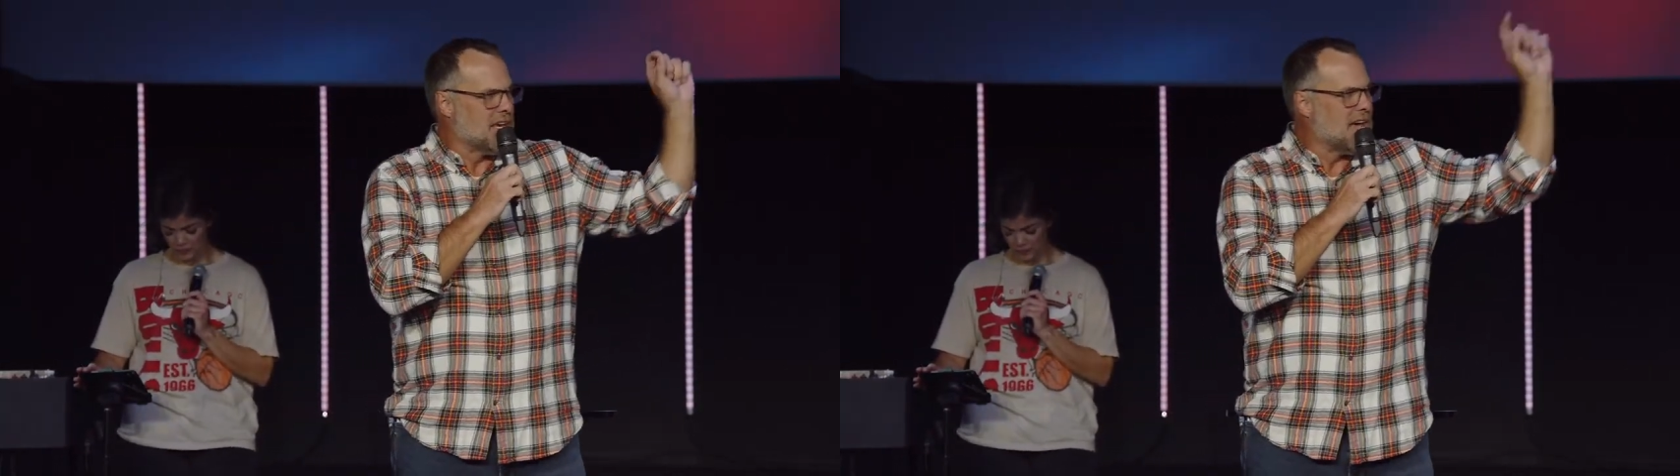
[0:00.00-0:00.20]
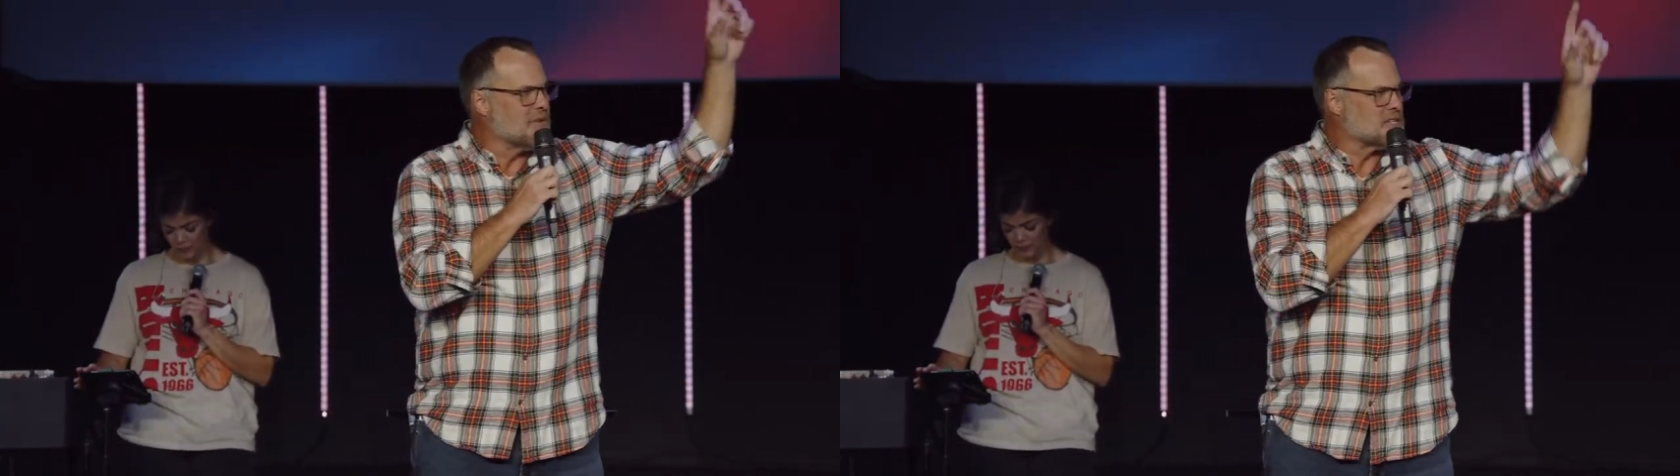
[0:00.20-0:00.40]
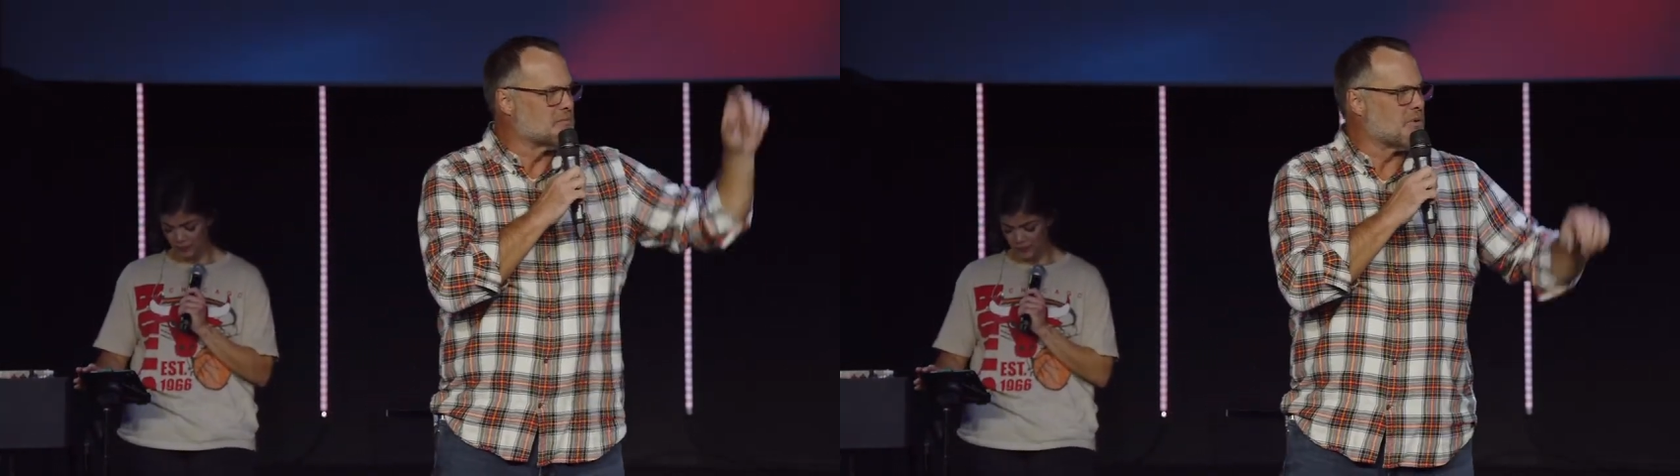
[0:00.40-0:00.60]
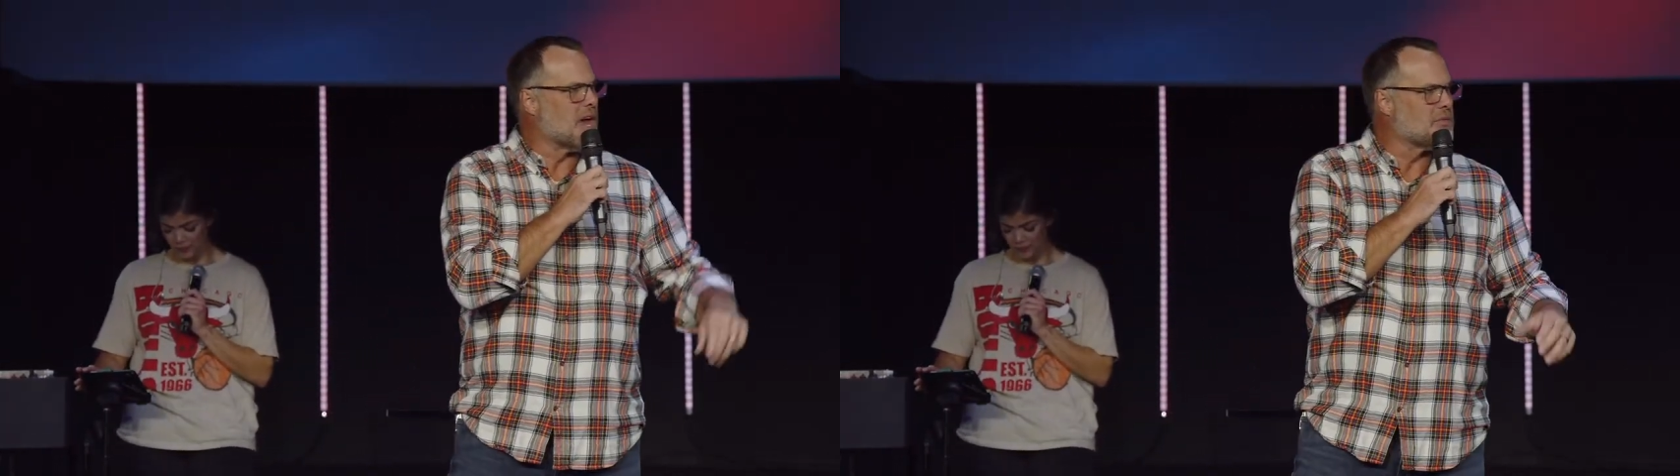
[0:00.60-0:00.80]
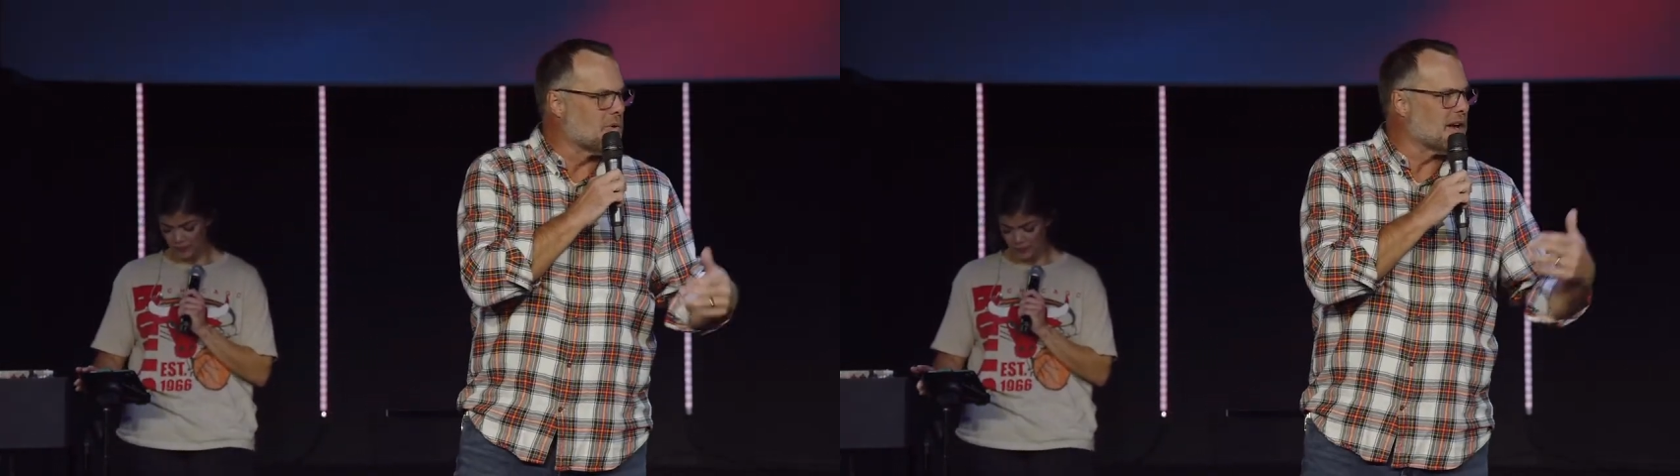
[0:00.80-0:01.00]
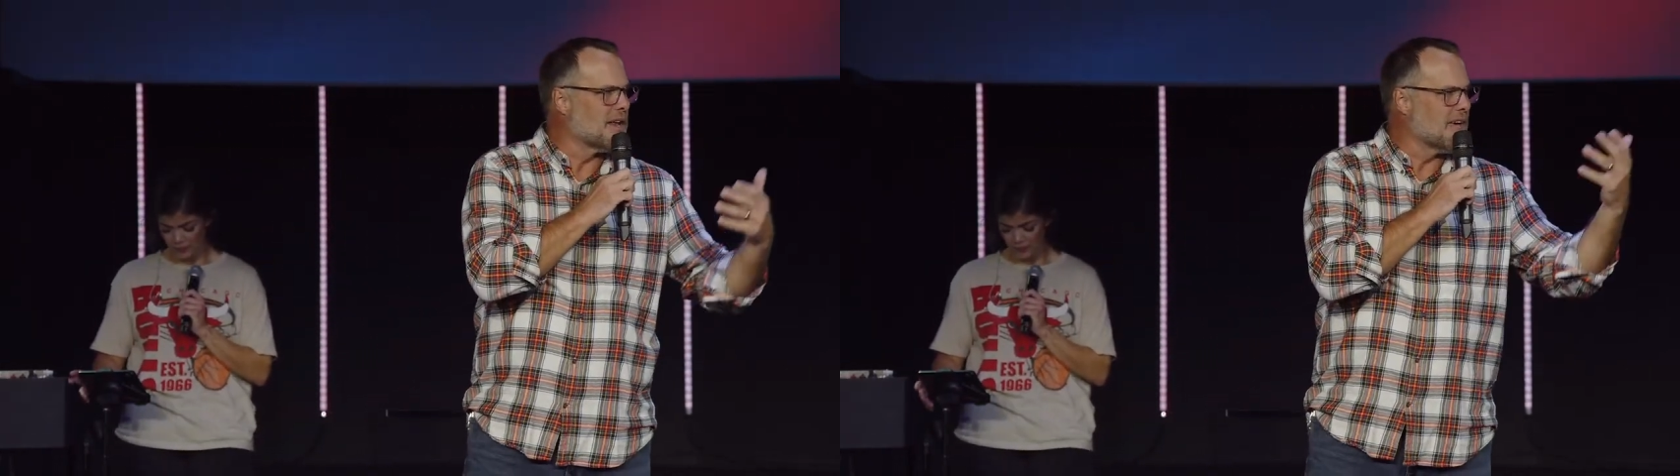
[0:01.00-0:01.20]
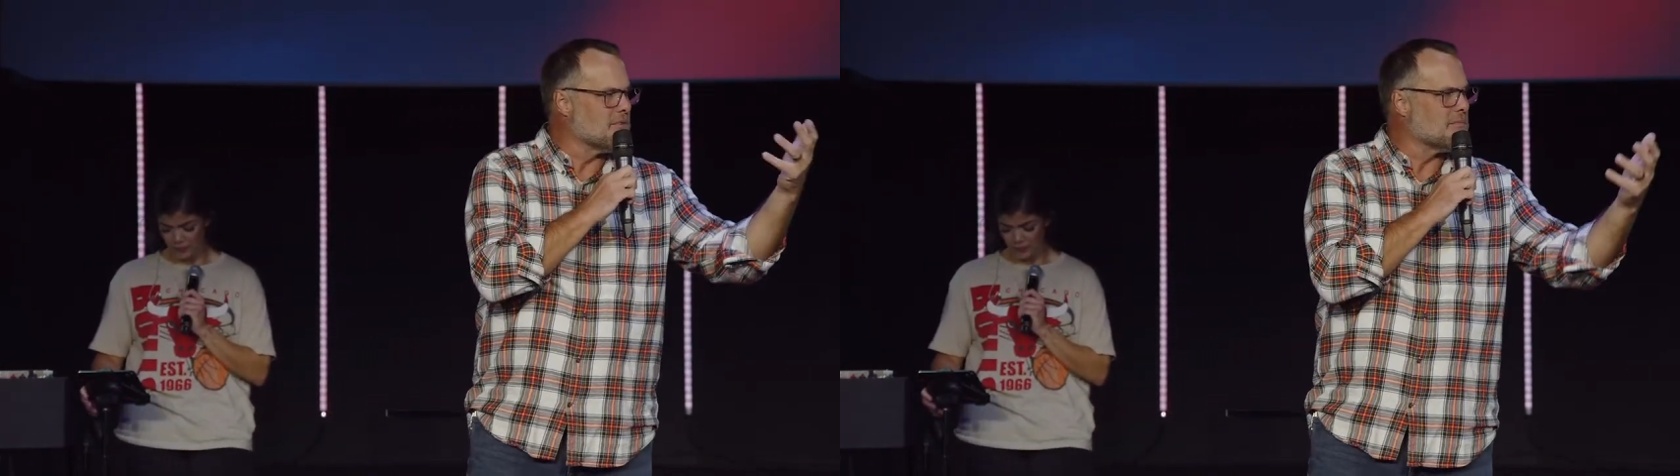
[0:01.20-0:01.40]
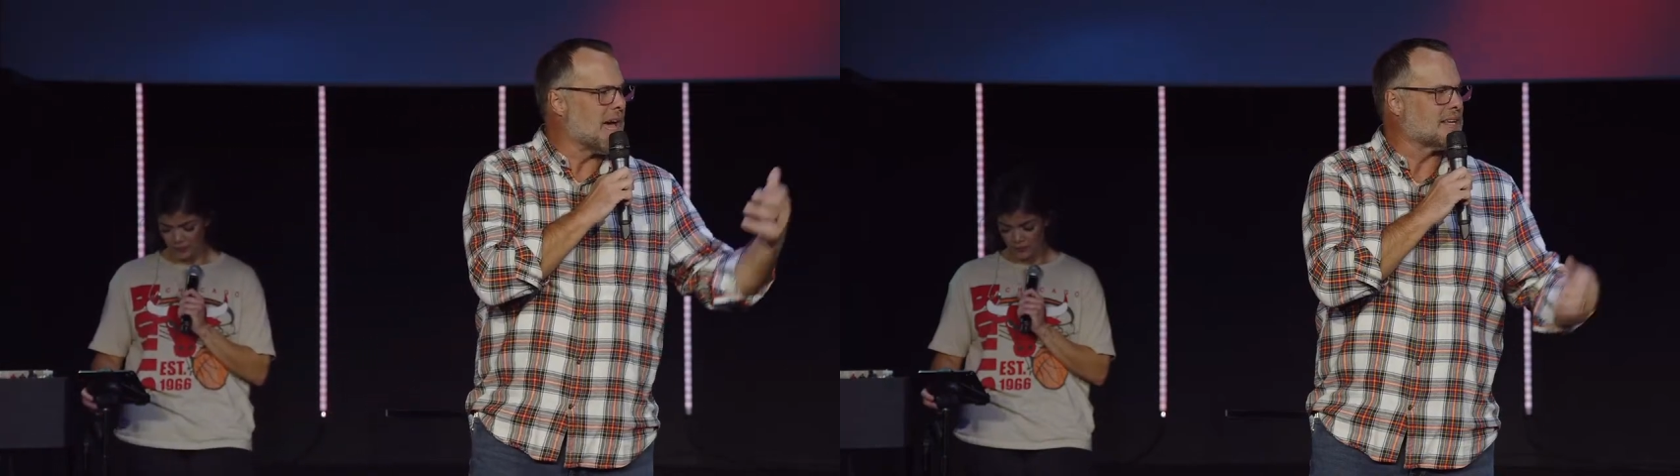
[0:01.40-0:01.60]
he gave us breath. We're going to
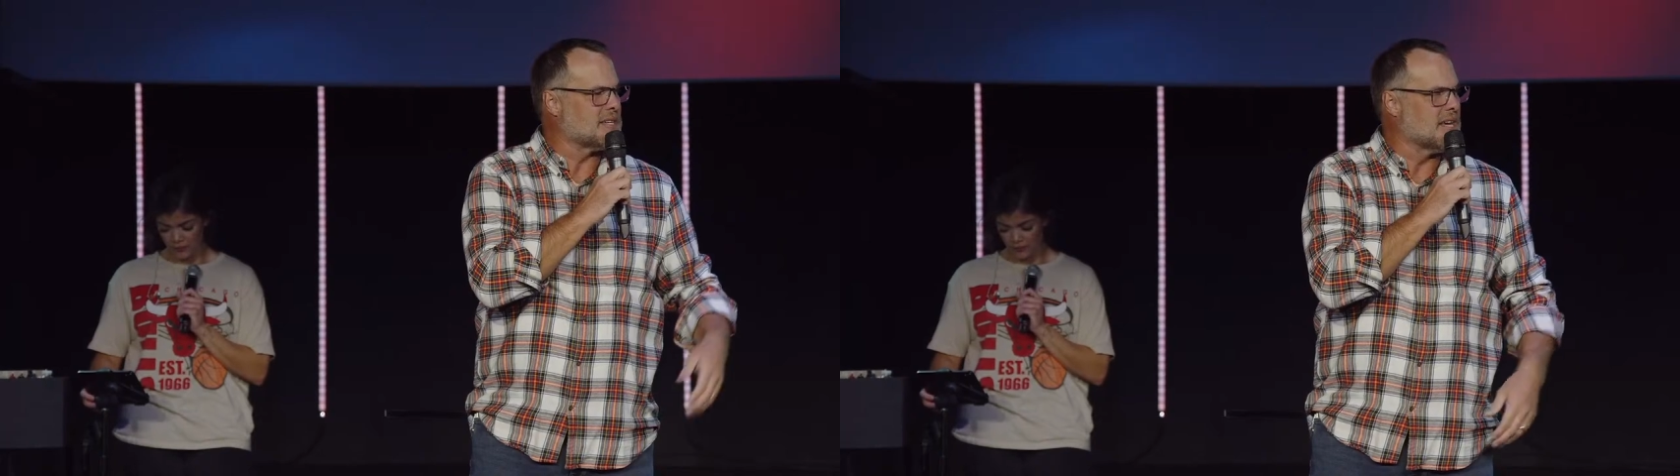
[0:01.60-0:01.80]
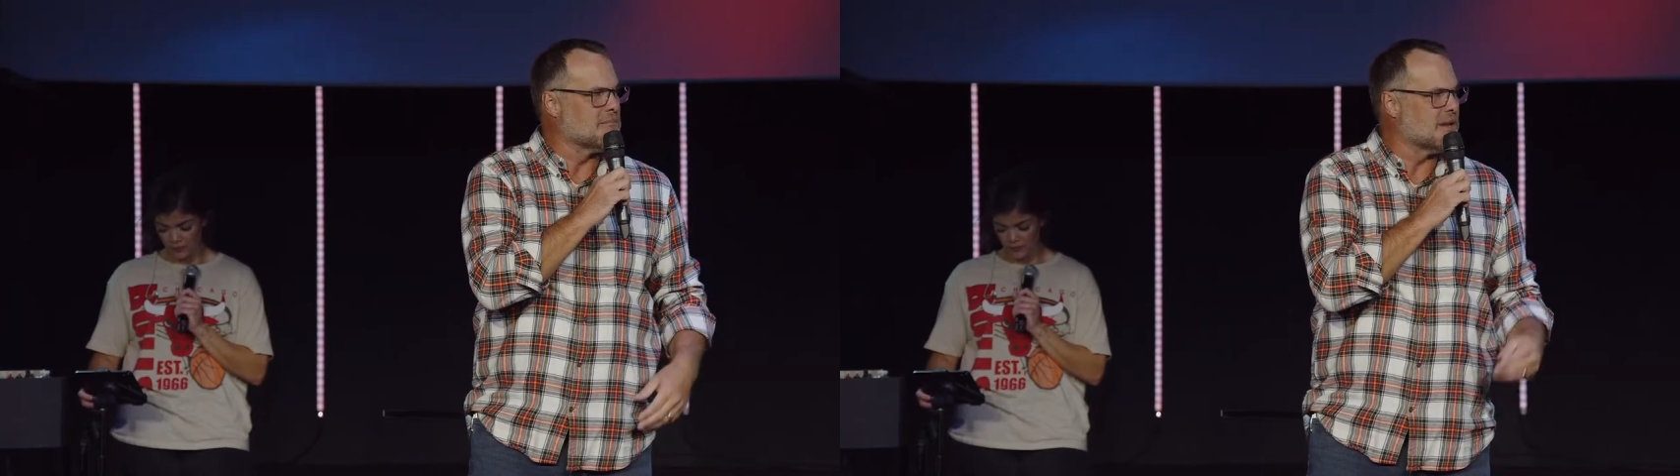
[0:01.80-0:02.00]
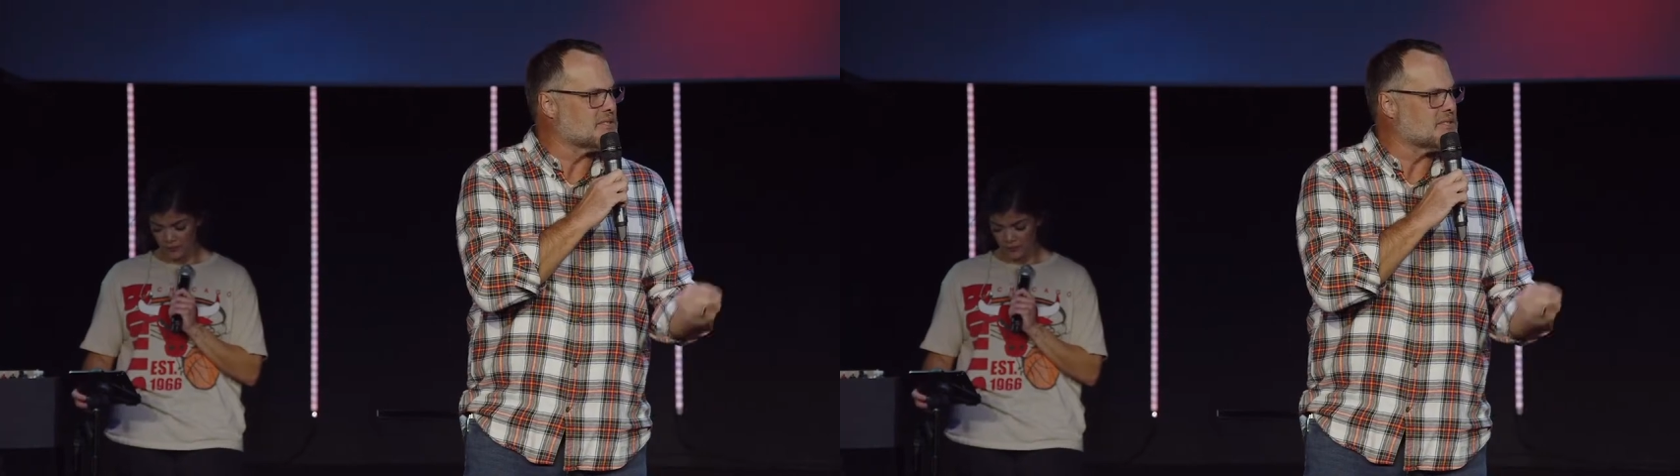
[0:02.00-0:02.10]
give it back to him.